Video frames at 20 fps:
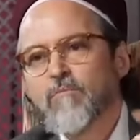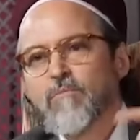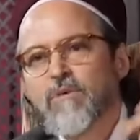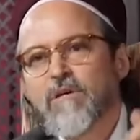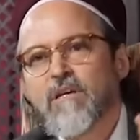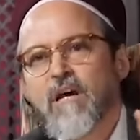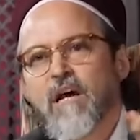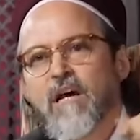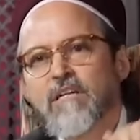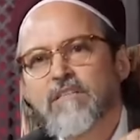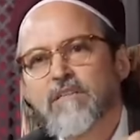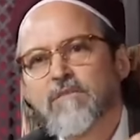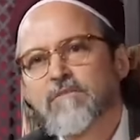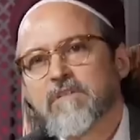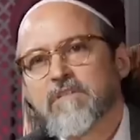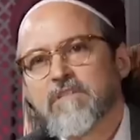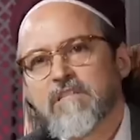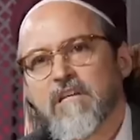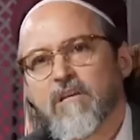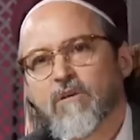because of
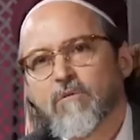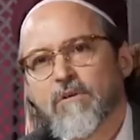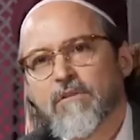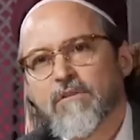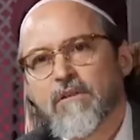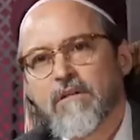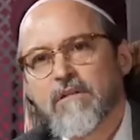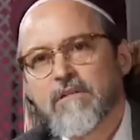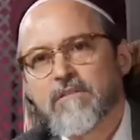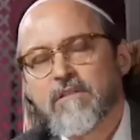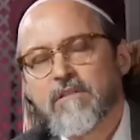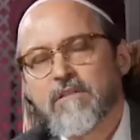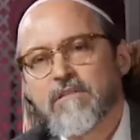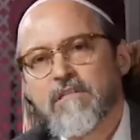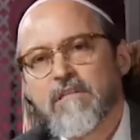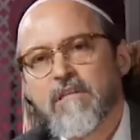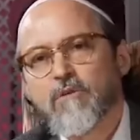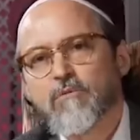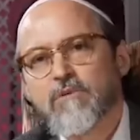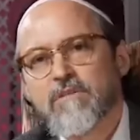the
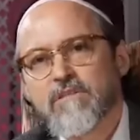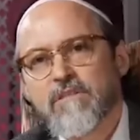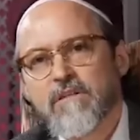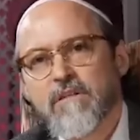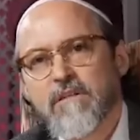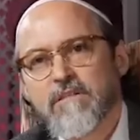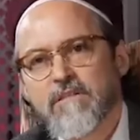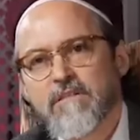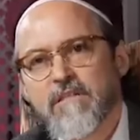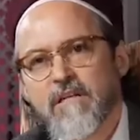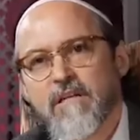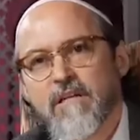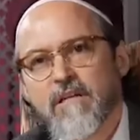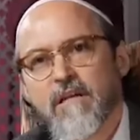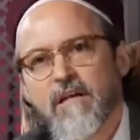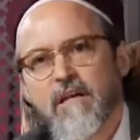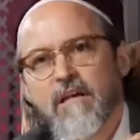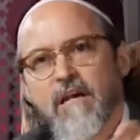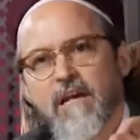sequence that it's in.